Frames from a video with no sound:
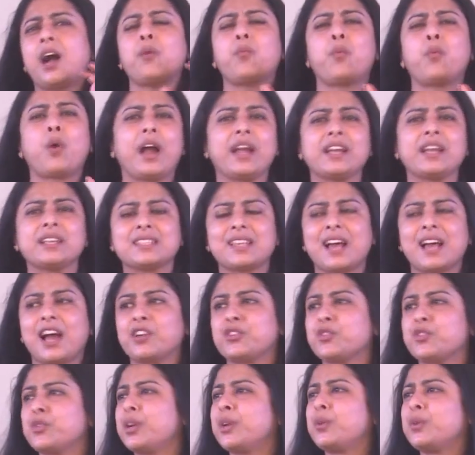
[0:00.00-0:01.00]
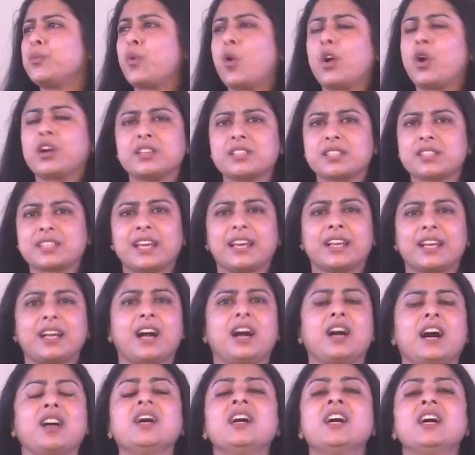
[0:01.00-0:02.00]
Why is 100? What is
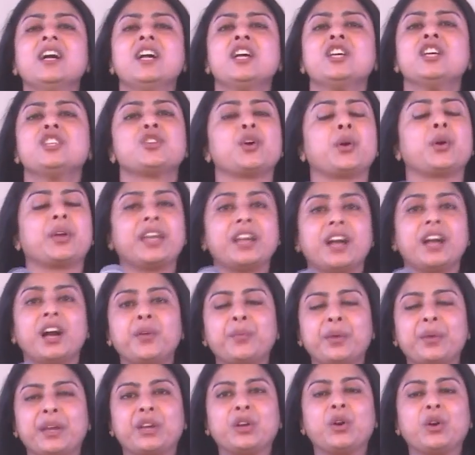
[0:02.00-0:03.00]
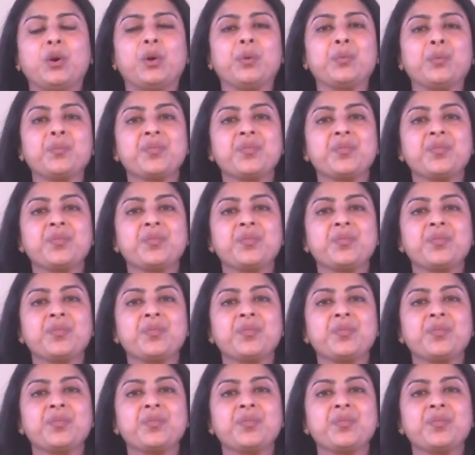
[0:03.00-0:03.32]
Giga? So here we go.